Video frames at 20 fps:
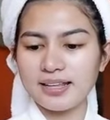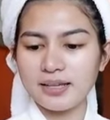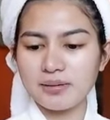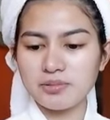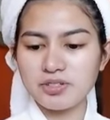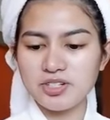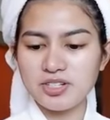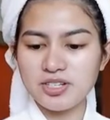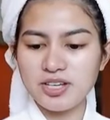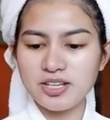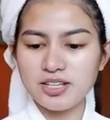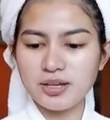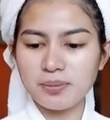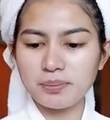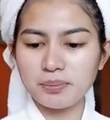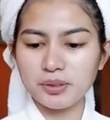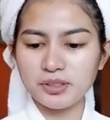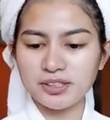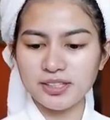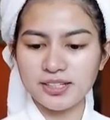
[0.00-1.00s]
And I'm just
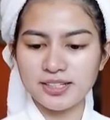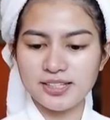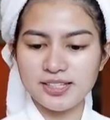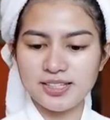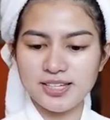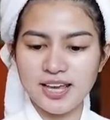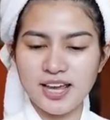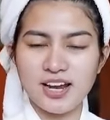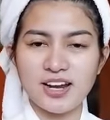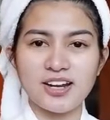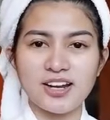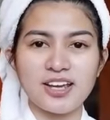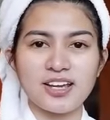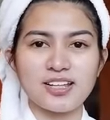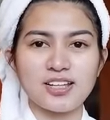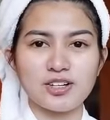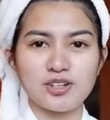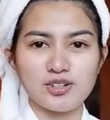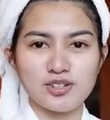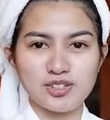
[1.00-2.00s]
gonna put it sa area
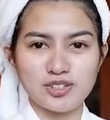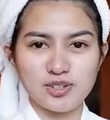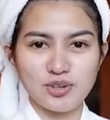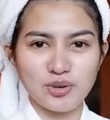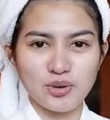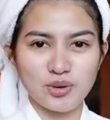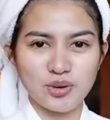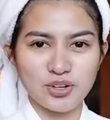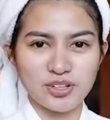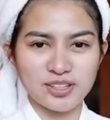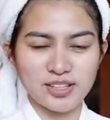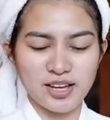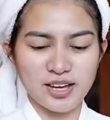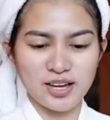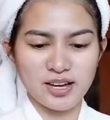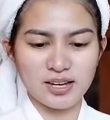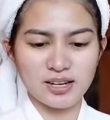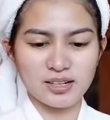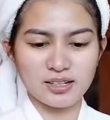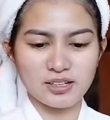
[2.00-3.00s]
na gusto ko
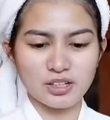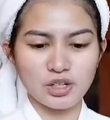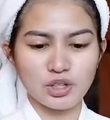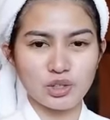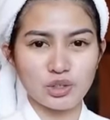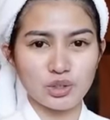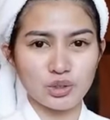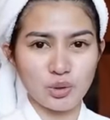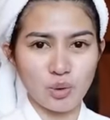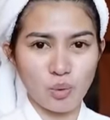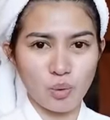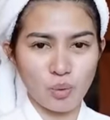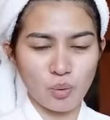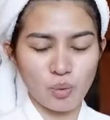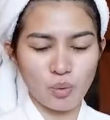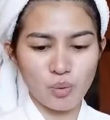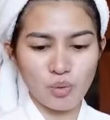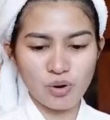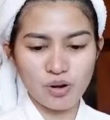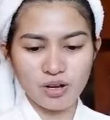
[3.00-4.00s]
ng
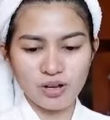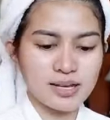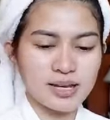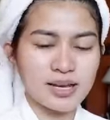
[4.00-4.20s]
glow.